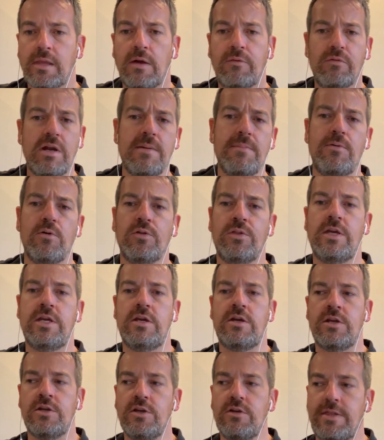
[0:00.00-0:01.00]
Really important that
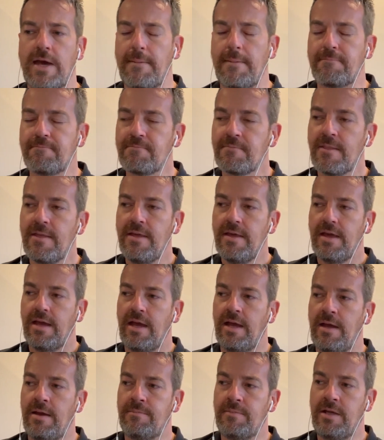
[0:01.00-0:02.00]
you can do that.
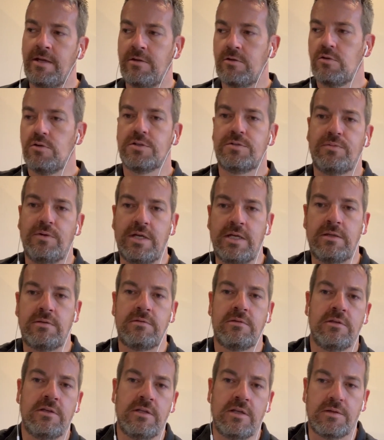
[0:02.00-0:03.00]
And of course,
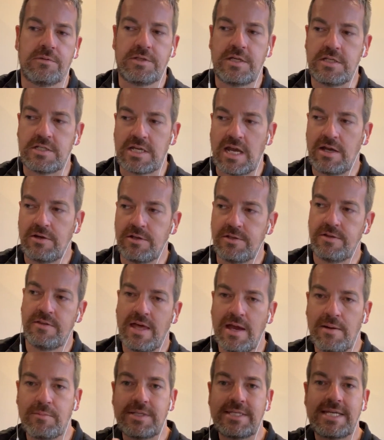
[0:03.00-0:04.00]
we, you know, teach how to do
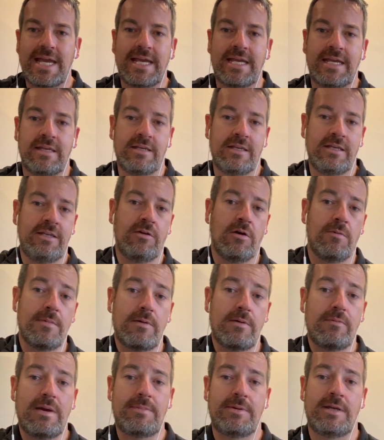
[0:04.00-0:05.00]
that, and we take it, you know, on
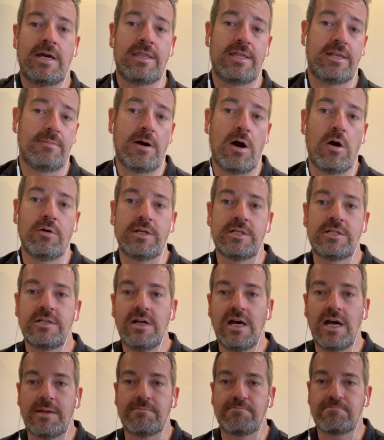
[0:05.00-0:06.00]
my webinar that I'm holding
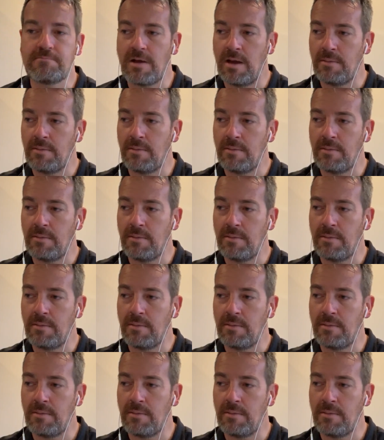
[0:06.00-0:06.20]
tonight.